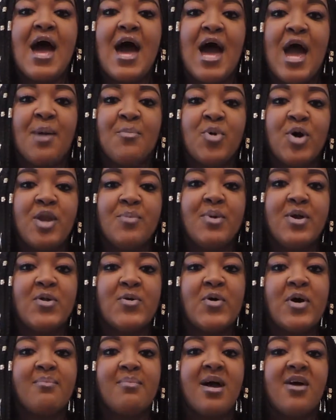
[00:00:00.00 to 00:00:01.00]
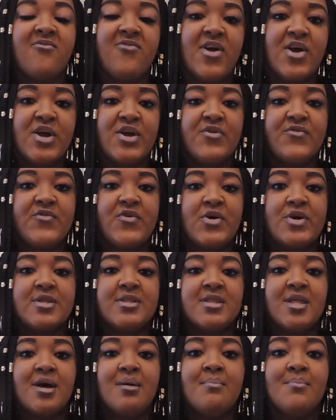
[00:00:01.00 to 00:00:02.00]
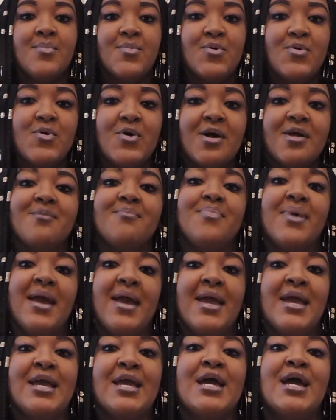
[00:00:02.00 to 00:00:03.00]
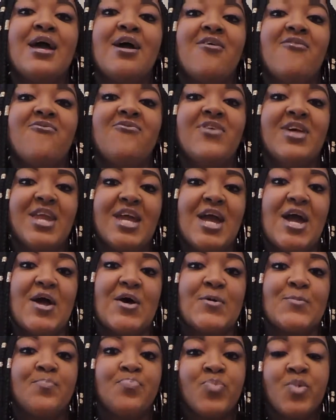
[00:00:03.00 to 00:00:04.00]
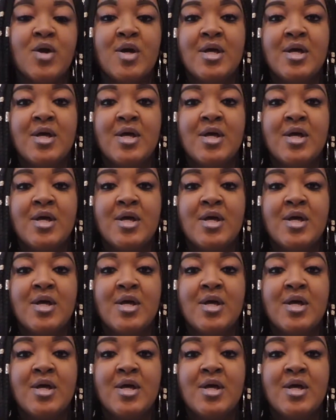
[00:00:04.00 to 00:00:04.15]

I'm going to be doing my very first mukbang video.